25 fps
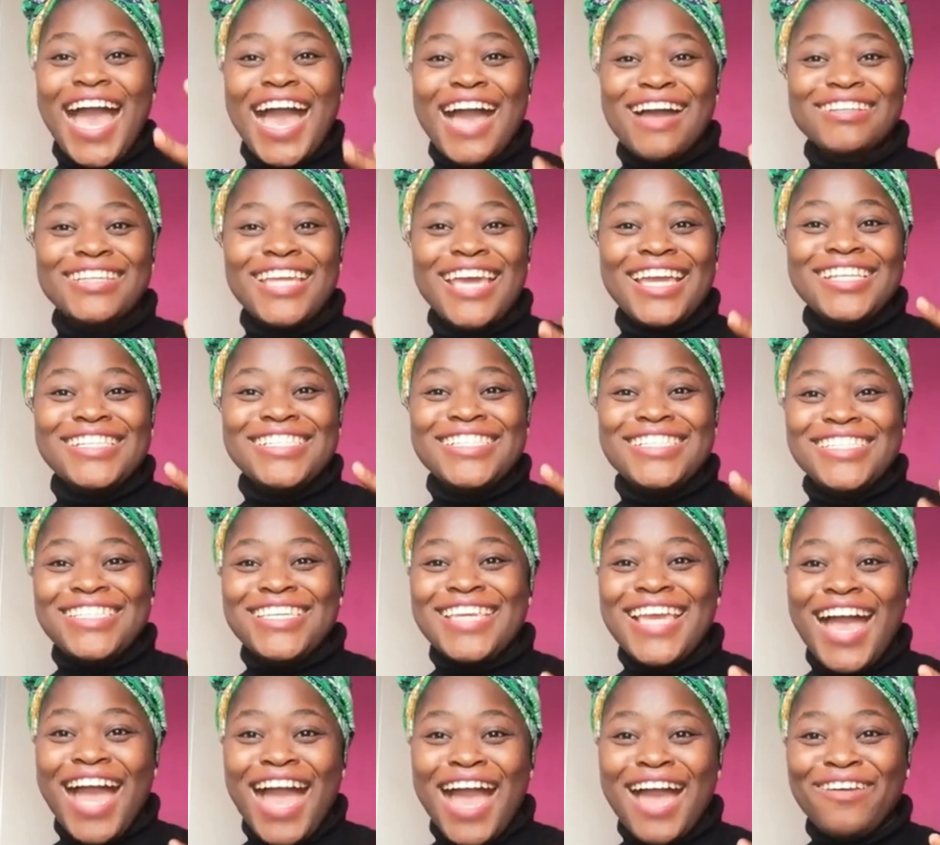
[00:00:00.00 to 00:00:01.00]
out and
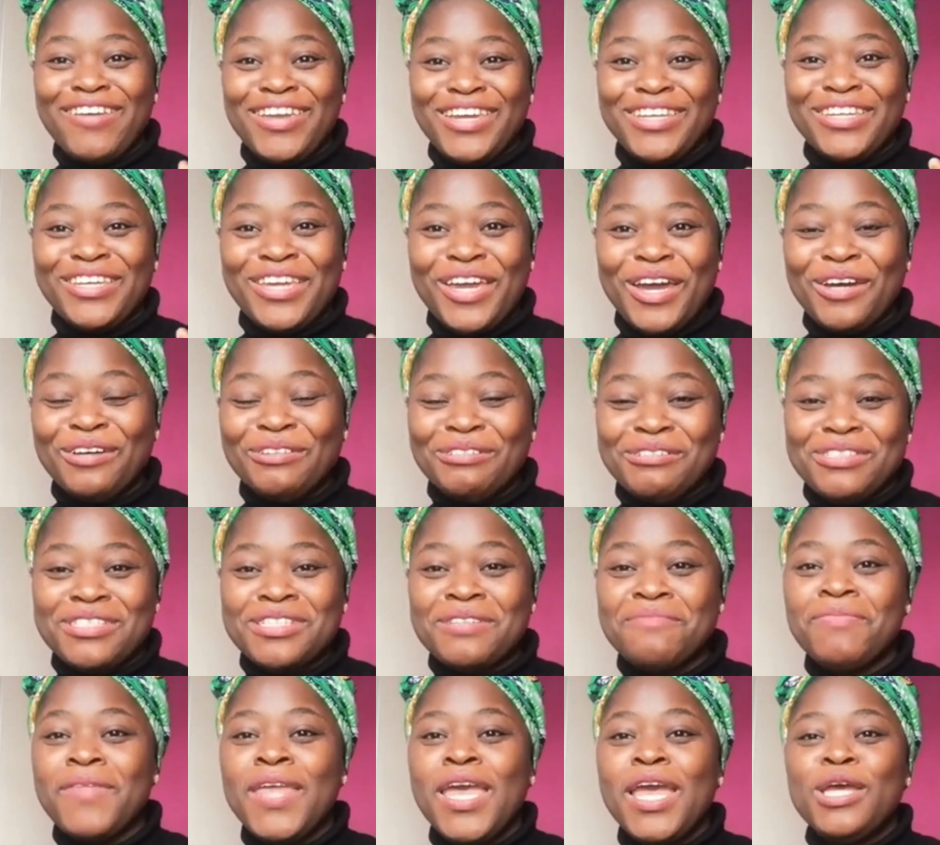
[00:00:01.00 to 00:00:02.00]
see how it
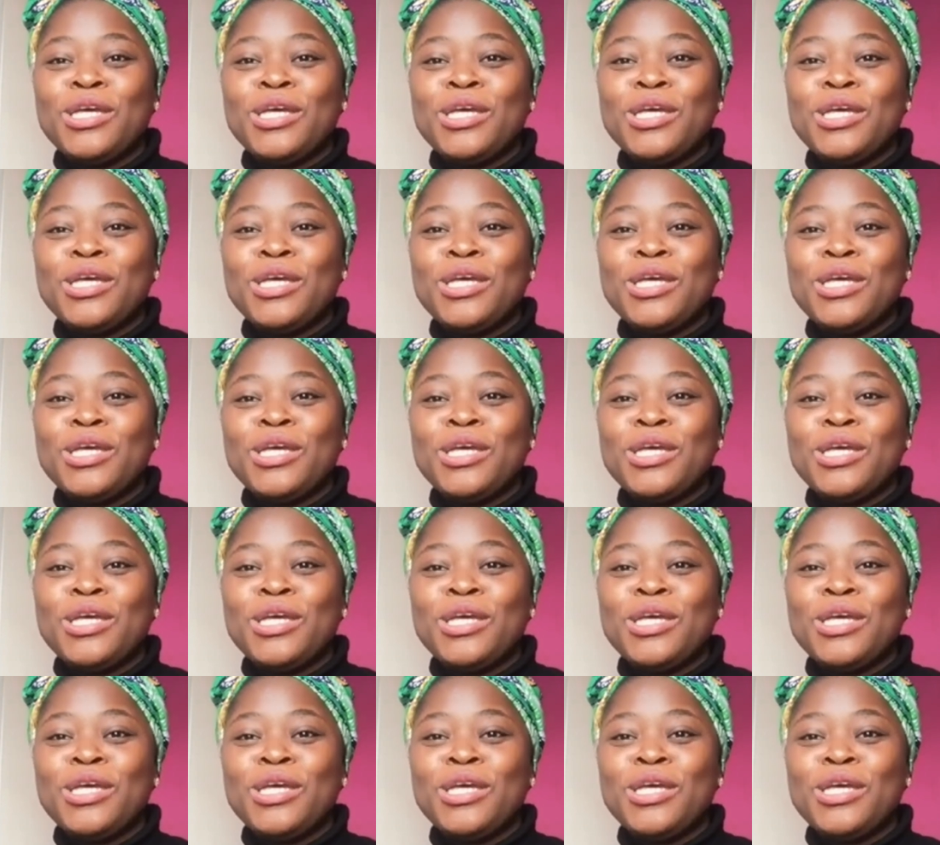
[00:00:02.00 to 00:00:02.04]
goes.